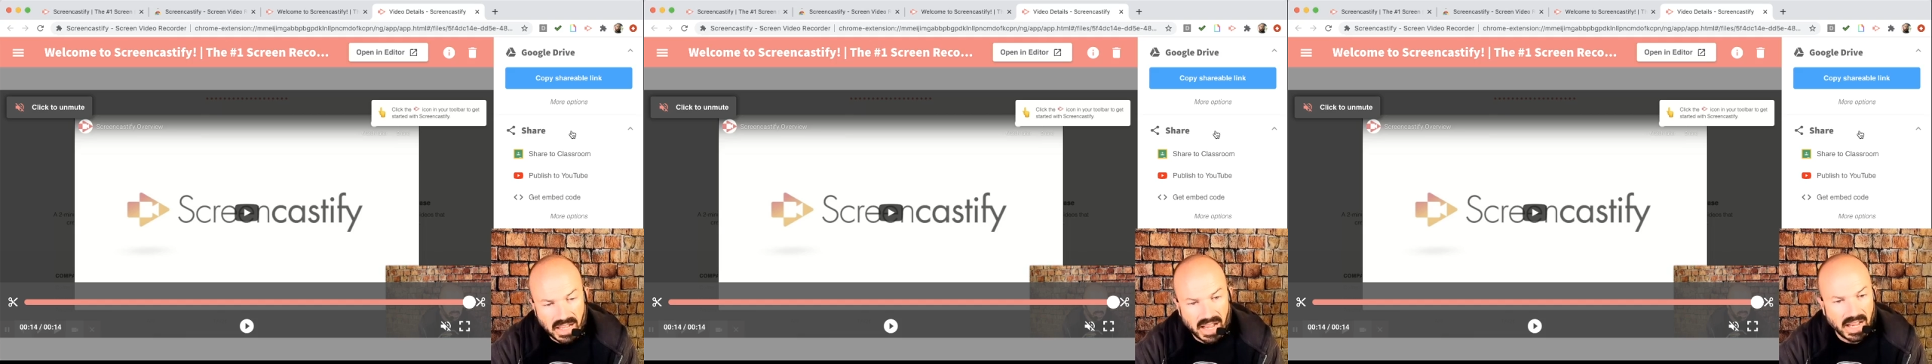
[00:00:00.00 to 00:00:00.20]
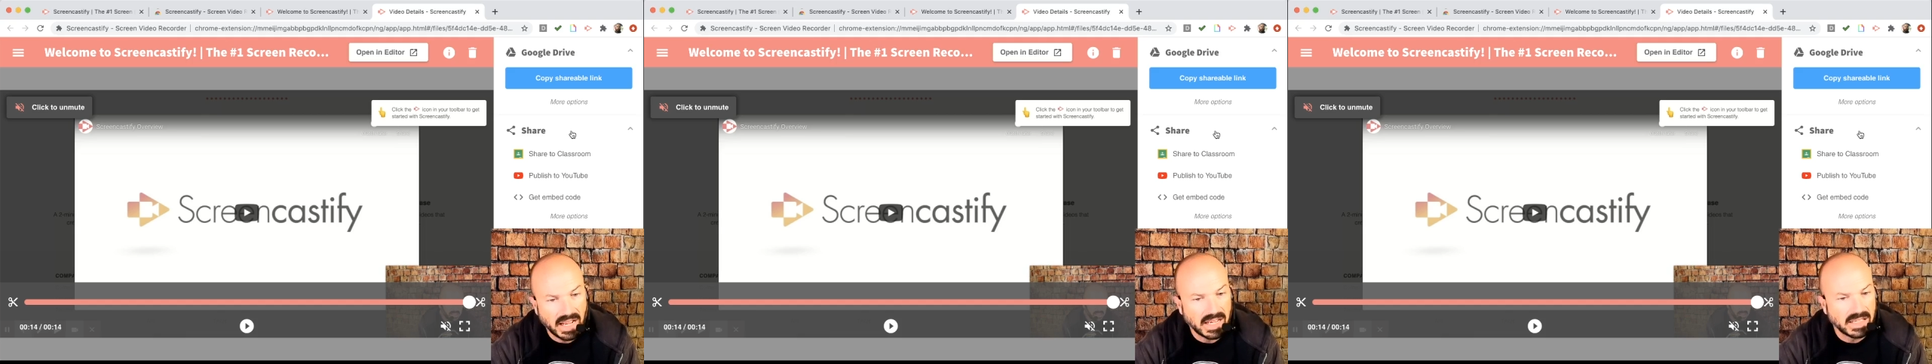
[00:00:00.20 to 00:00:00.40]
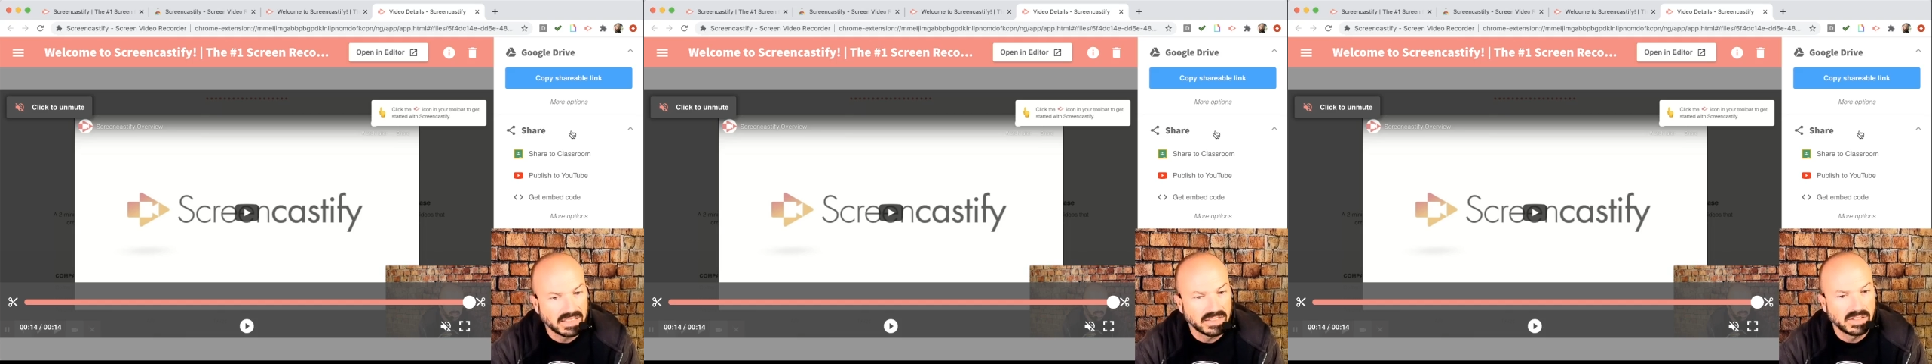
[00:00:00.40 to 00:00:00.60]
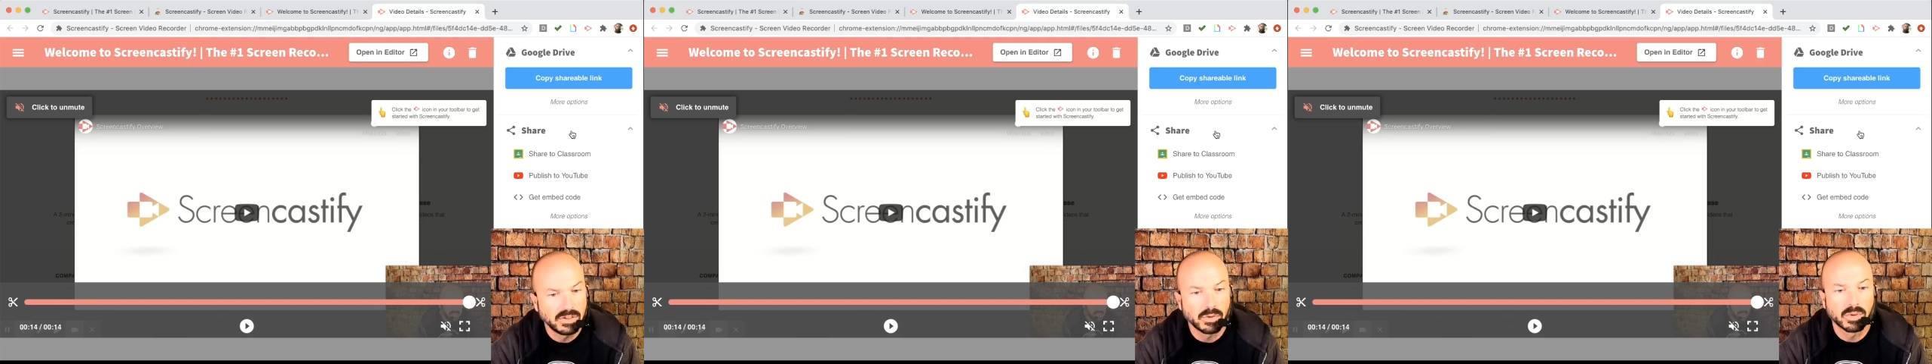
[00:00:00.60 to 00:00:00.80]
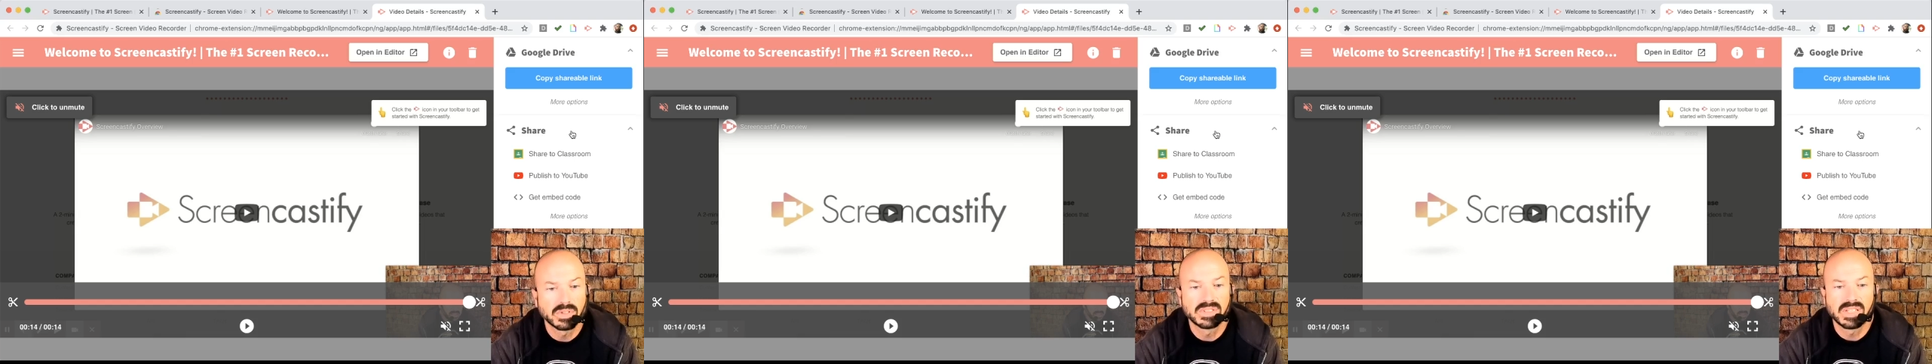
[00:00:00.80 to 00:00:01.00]
as
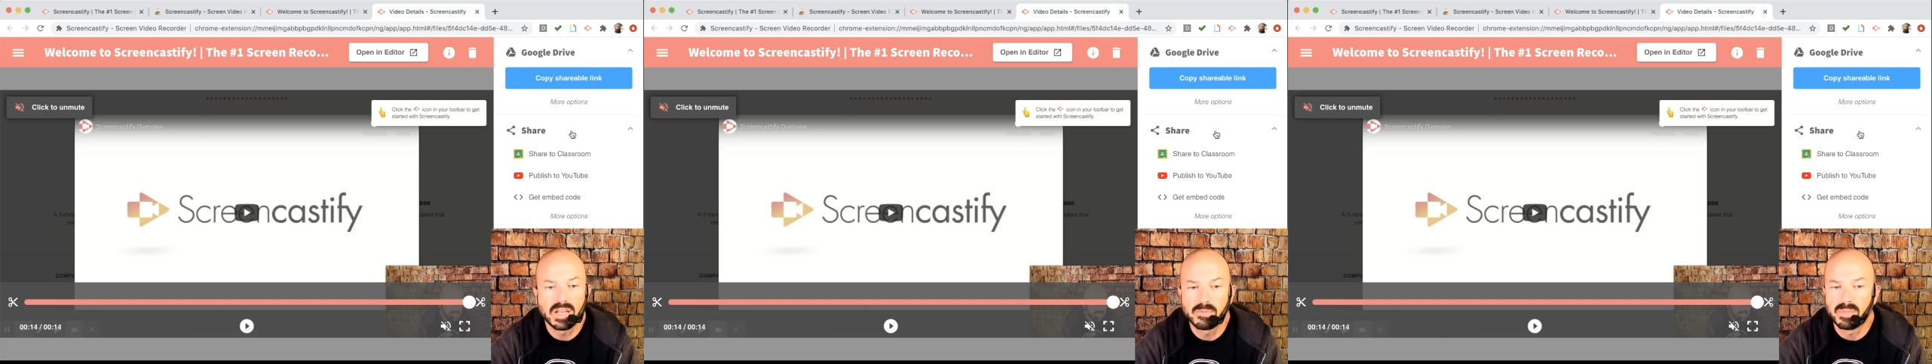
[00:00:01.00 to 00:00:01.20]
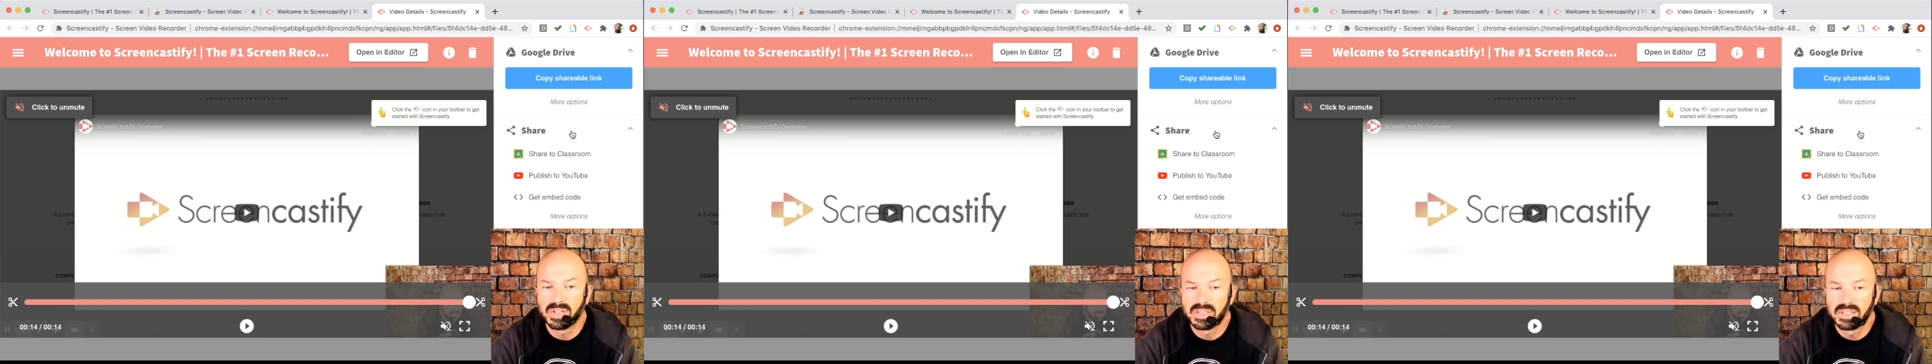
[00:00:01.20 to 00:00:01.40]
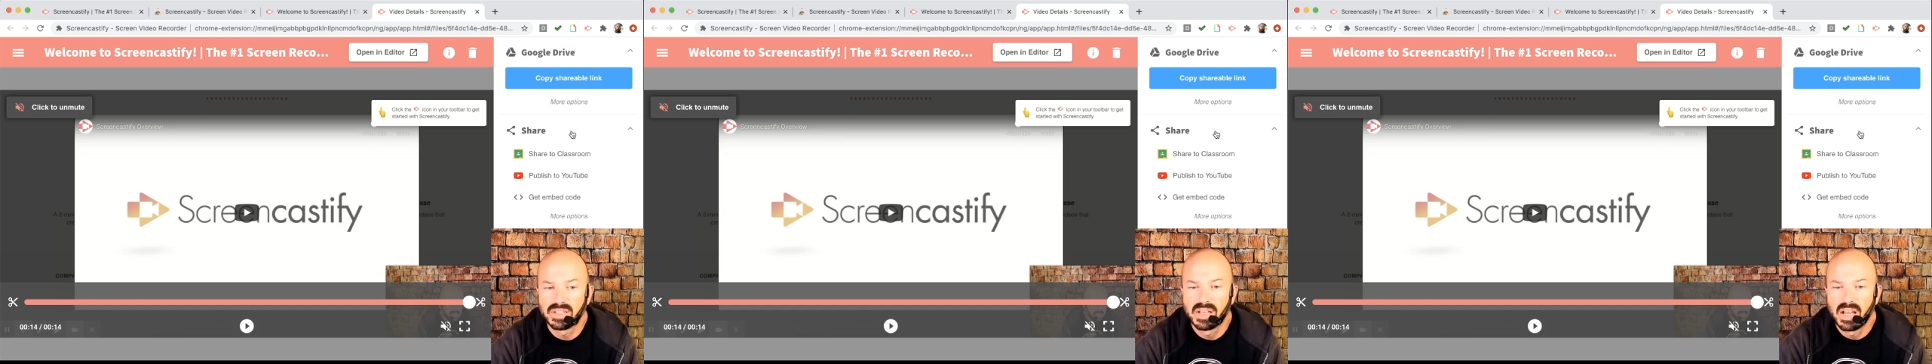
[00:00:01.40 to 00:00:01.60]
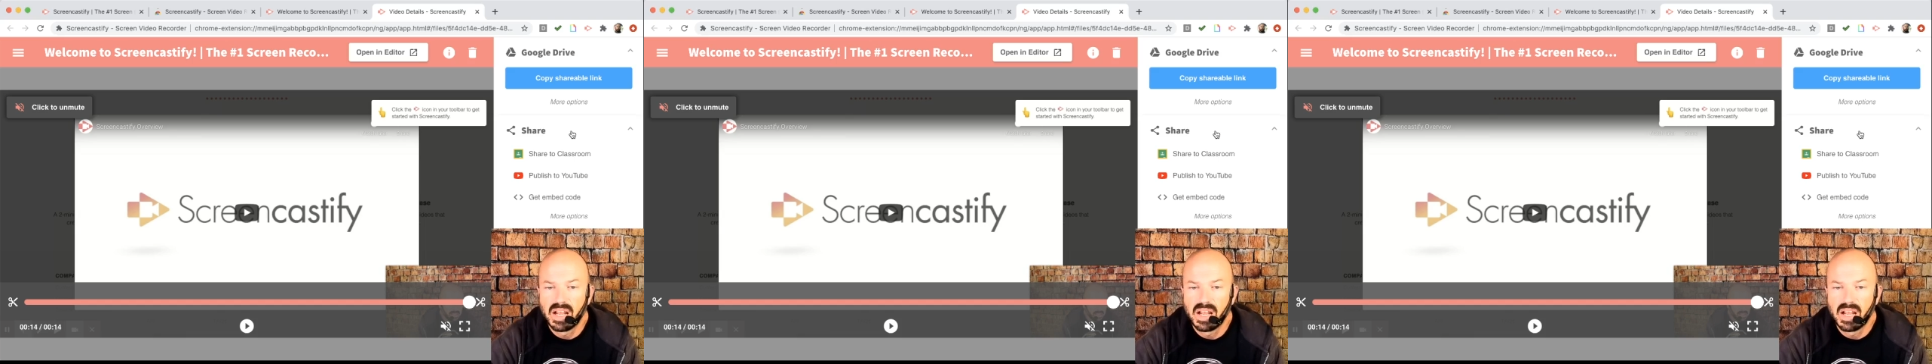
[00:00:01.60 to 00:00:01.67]
your assignment.